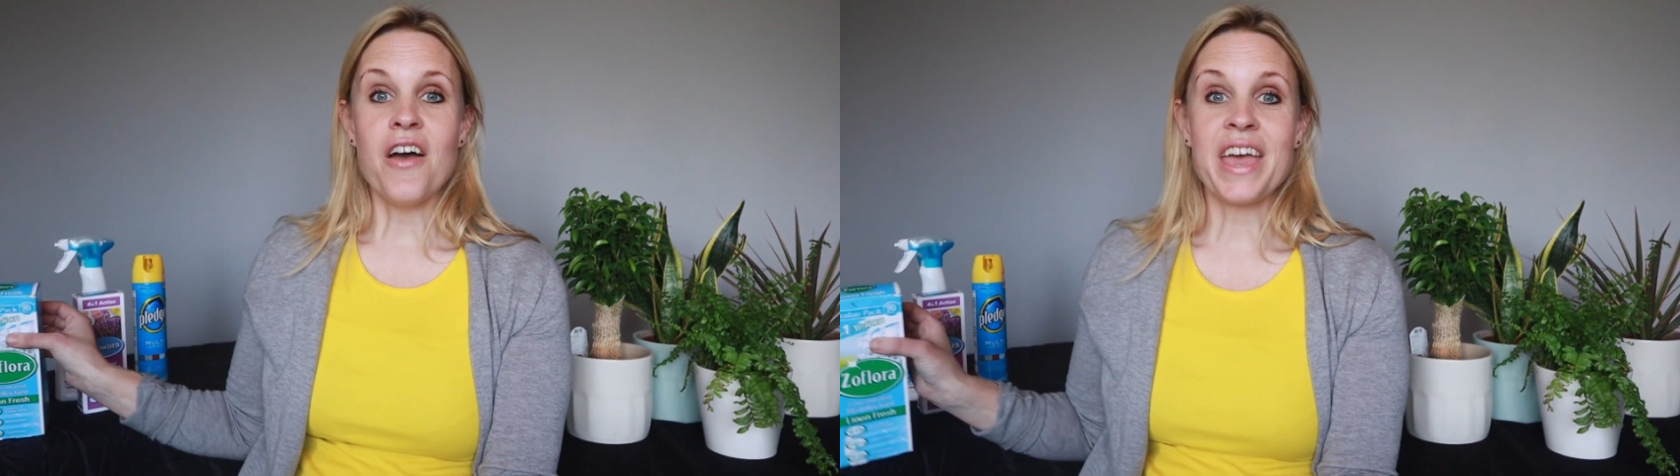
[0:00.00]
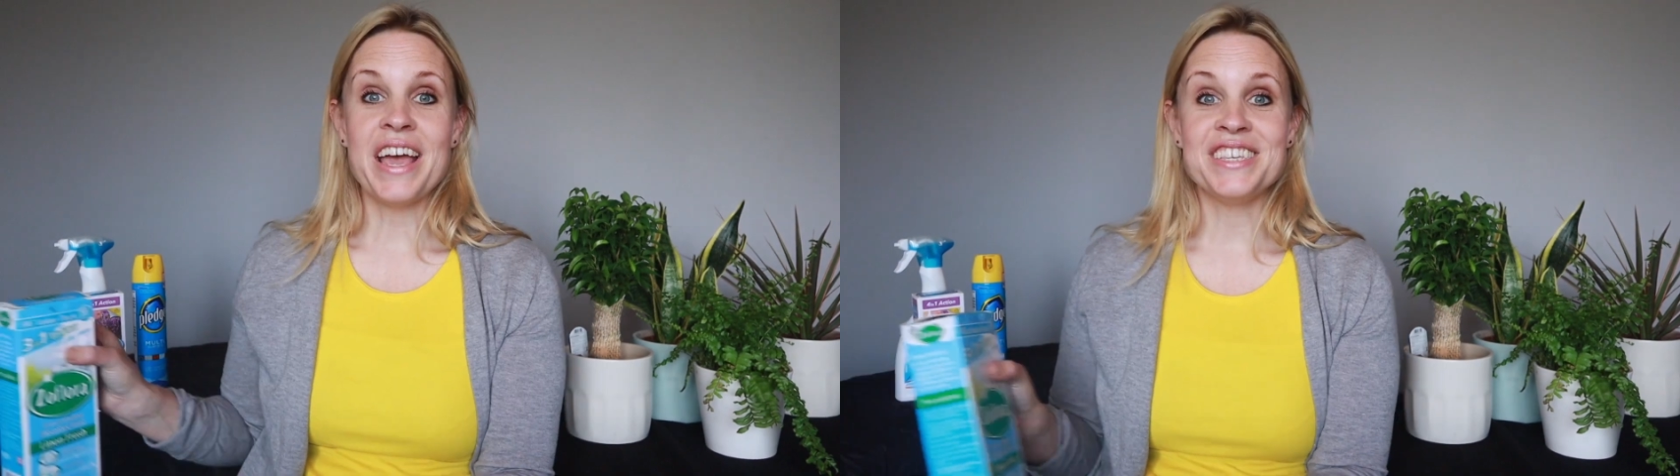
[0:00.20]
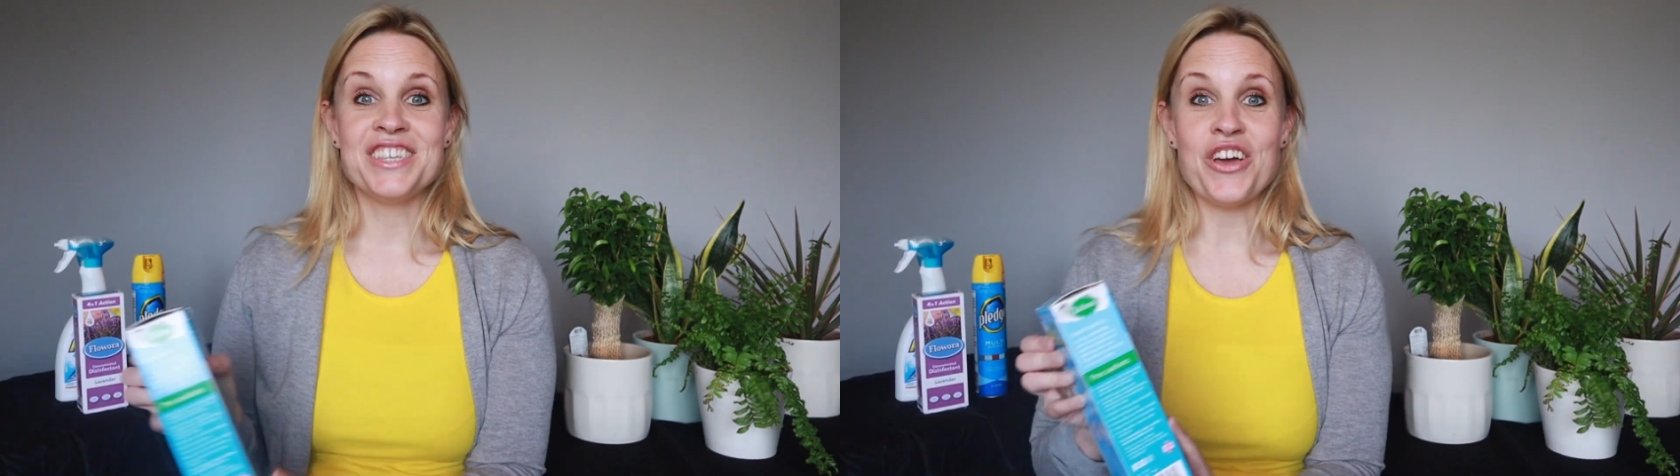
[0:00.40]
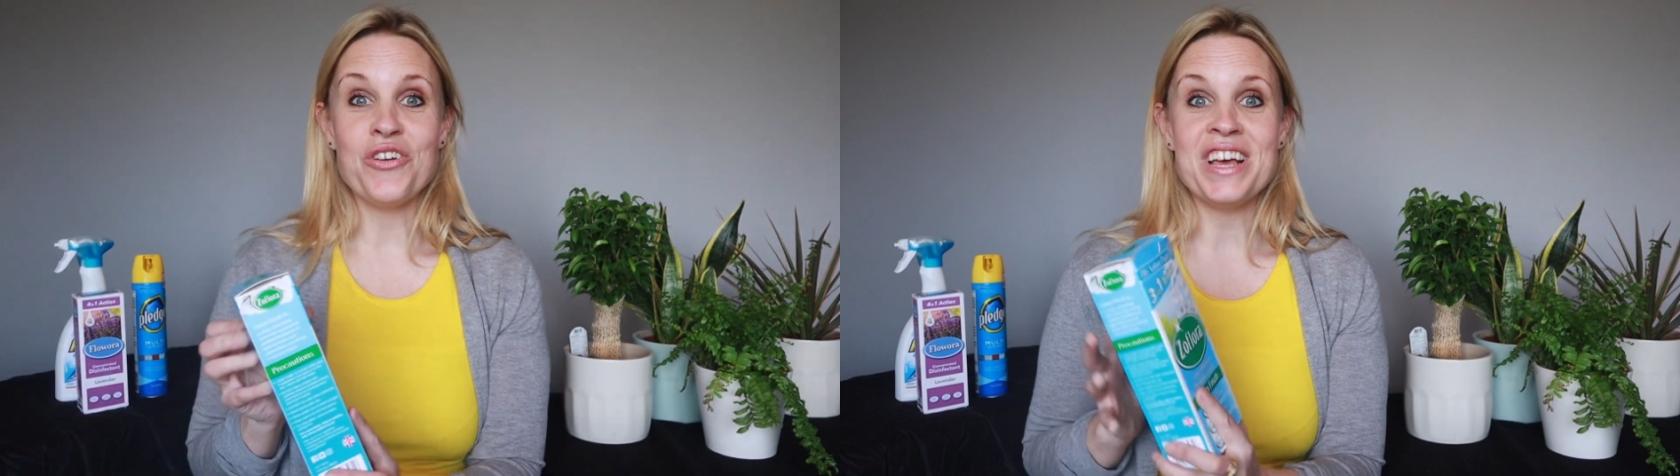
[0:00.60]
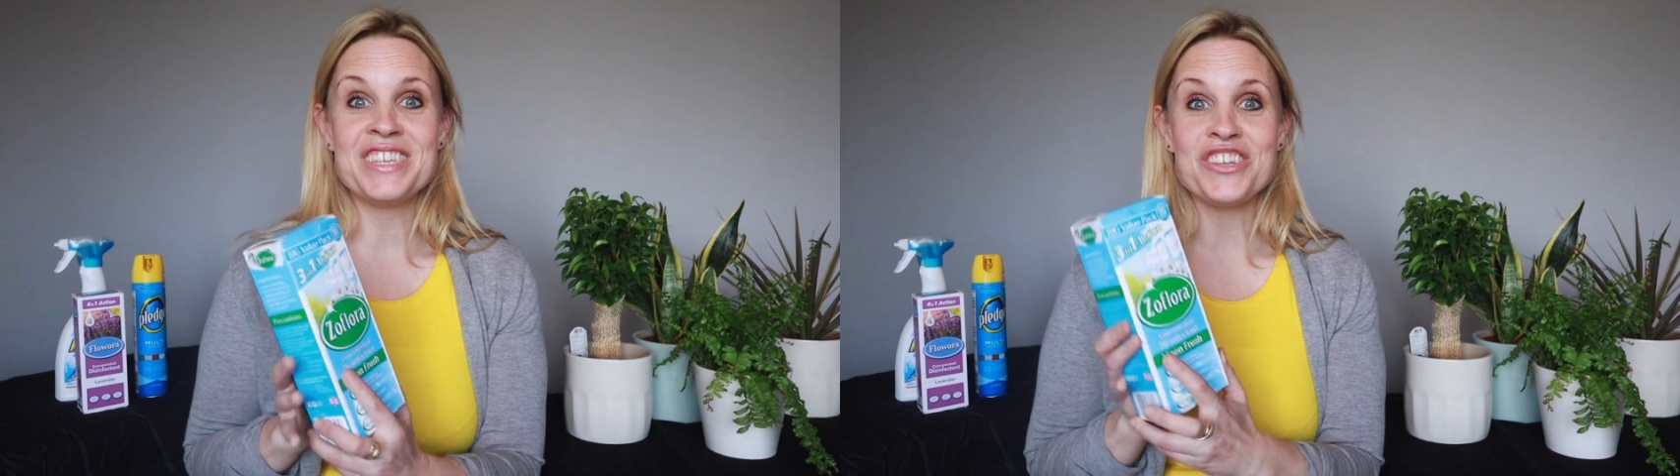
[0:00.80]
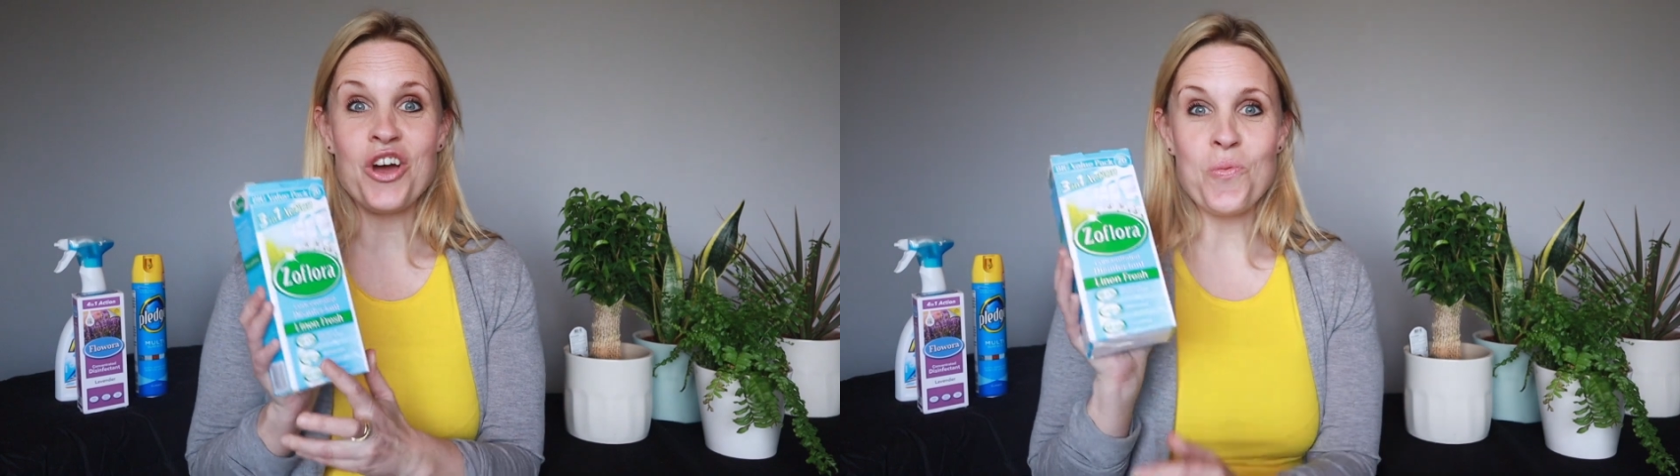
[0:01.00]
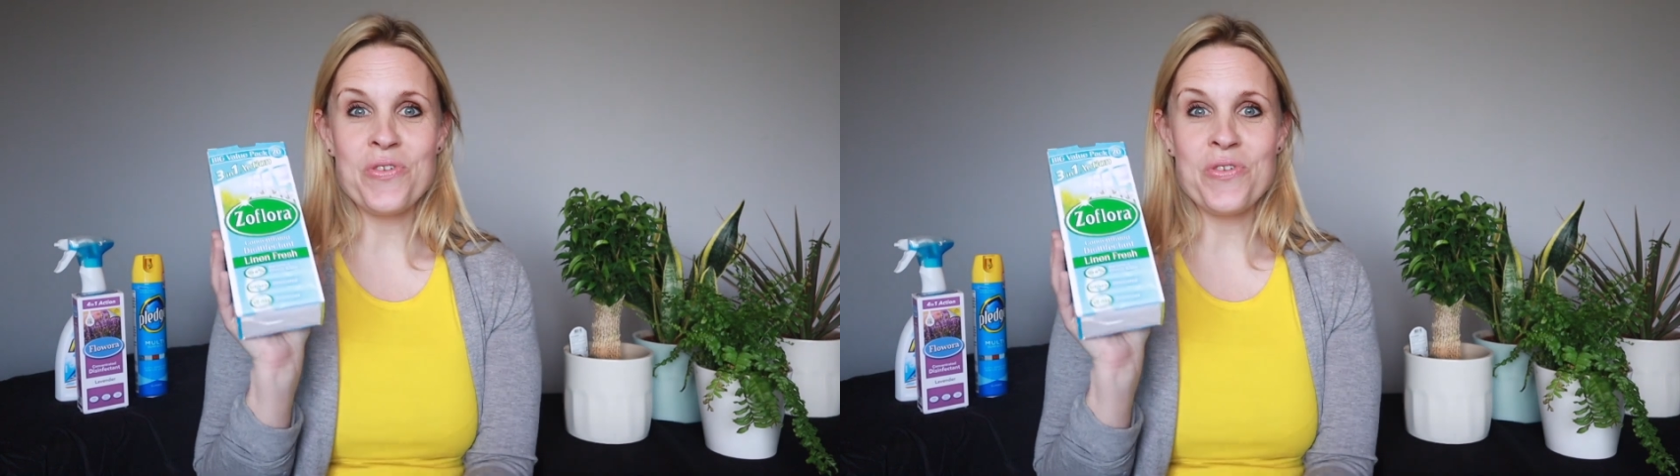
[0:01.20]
Okay, so let's start